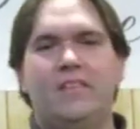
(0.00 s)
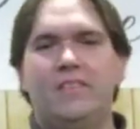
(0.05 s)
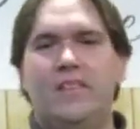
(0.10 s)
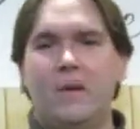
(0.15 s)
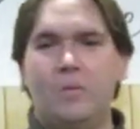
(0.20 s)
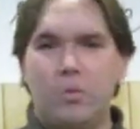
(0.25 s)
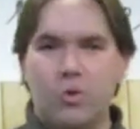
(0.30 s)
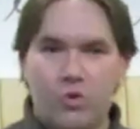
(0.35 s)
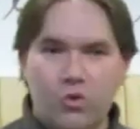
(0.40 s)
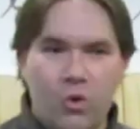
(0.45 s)

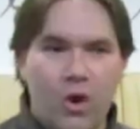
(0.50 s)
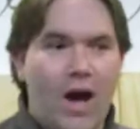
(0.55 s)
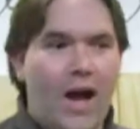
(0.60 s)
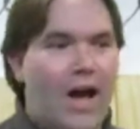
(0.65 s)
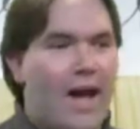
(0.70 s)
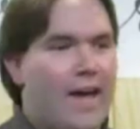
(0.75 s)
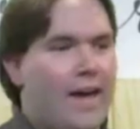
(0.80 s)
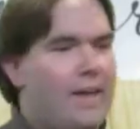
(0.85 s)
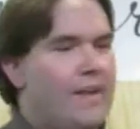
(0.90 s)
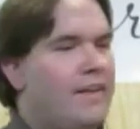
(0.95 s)
They will
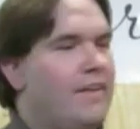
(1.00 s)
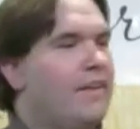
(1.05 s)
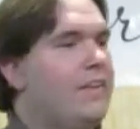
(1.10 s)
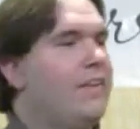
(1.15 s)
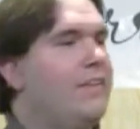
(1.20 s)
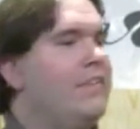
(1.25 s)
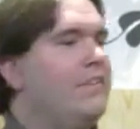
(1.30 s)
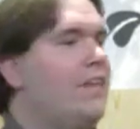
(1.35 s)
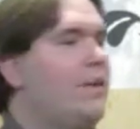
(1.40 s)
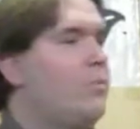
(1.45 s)
try.
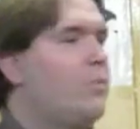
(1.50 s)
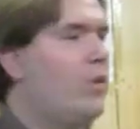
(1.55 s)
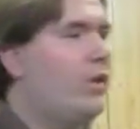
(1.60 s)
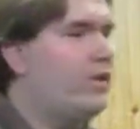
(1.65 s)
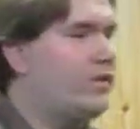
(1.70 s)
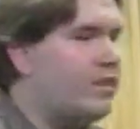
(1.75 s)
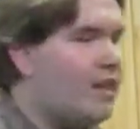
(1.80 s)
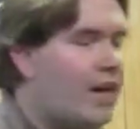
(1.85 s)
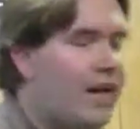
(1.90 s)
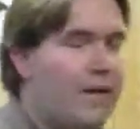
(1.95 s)
They will
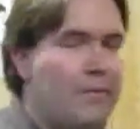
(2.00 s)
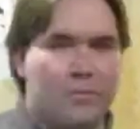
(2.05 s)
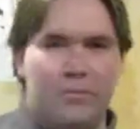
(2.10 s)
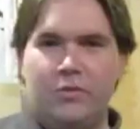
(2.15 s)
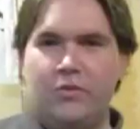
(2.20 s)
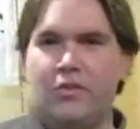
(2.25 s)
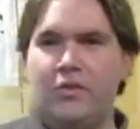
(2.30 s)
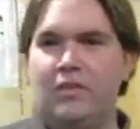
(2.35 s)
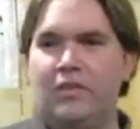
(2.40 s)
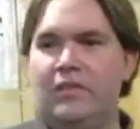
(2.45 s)

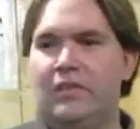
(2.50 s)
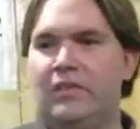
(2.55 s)
attempt